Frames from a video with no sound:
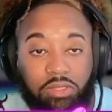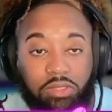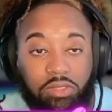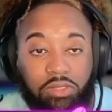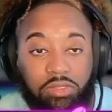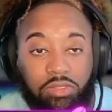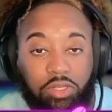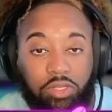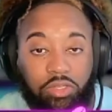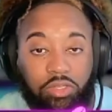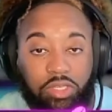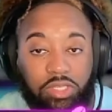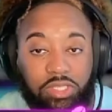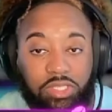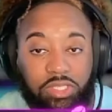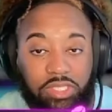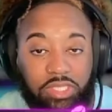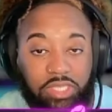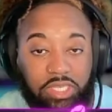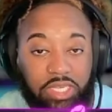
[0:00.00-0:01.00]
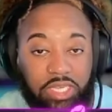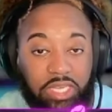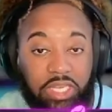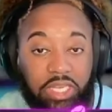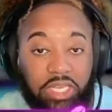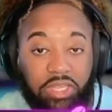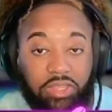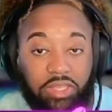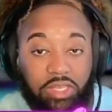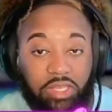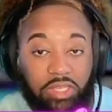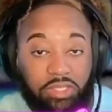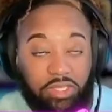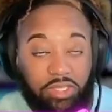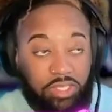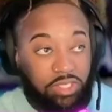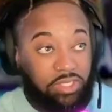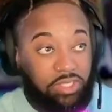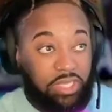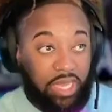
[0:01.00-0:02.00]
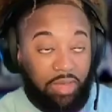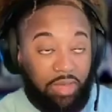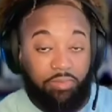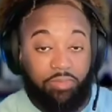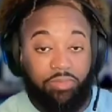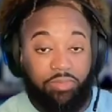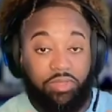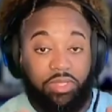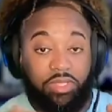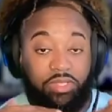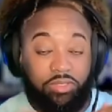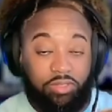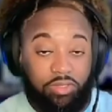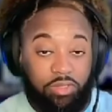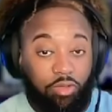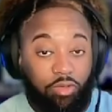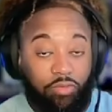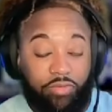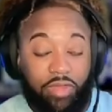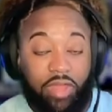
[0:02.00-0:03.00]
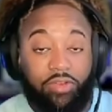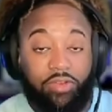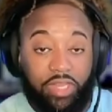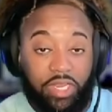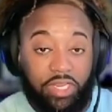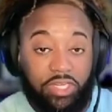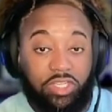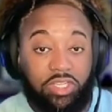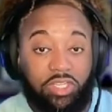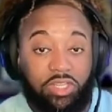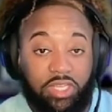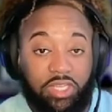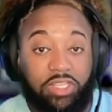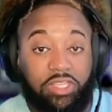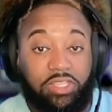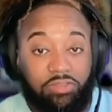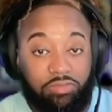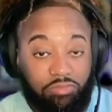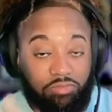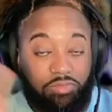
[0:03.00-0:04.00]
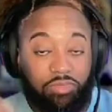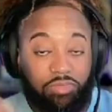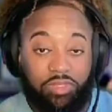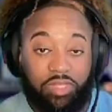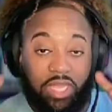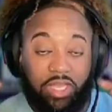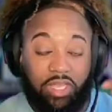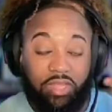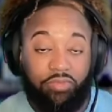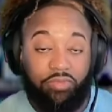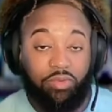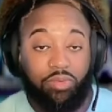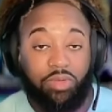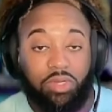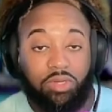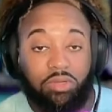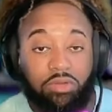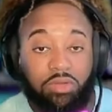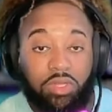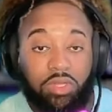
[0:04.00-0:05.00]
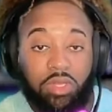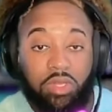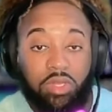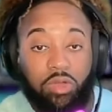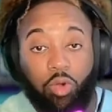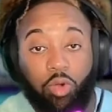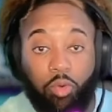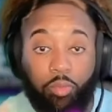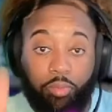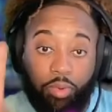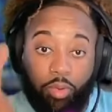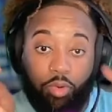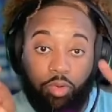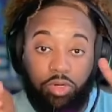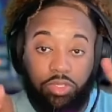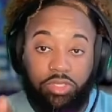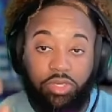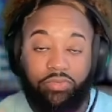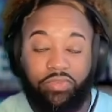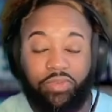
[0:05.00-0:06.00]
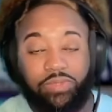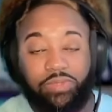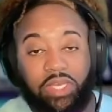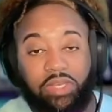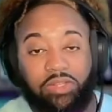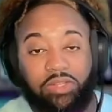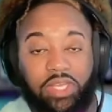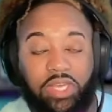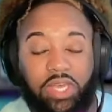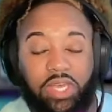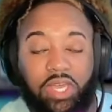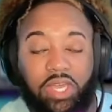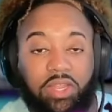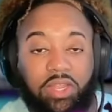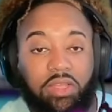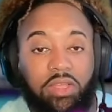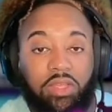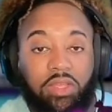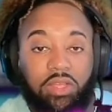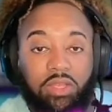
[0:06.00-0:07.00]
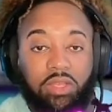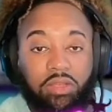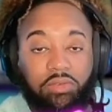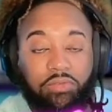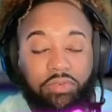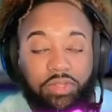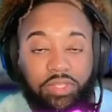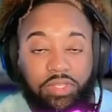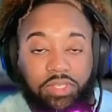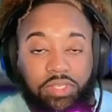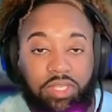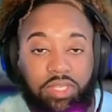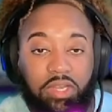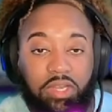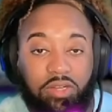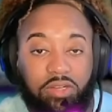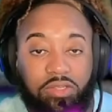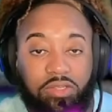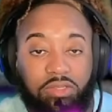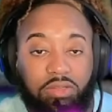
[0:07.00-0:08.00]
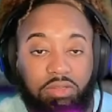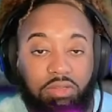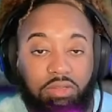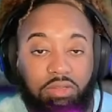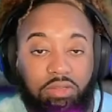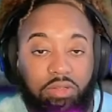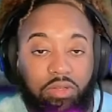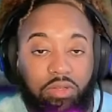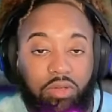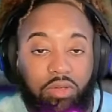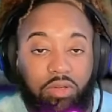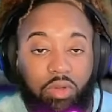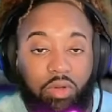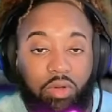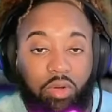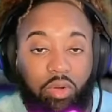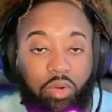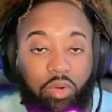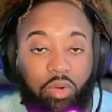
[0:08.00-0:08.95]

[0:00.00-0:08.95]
so you can see the step, the little foundation, like the deck, if you will, or porch if it was outside for the stairs. Or you can